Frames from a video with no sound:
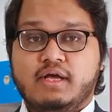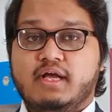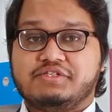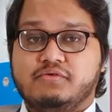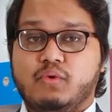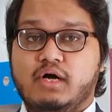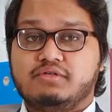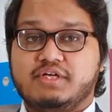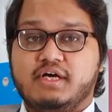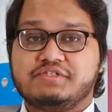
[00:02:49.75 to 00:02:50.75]
as the
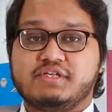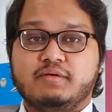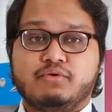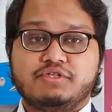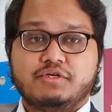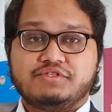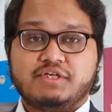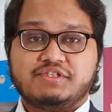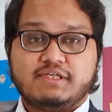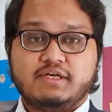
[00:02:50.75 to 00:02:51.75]
world does in
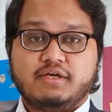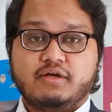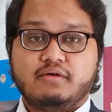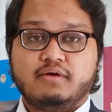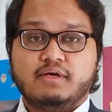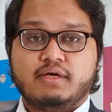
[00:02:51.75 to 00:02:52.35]
producing silicon,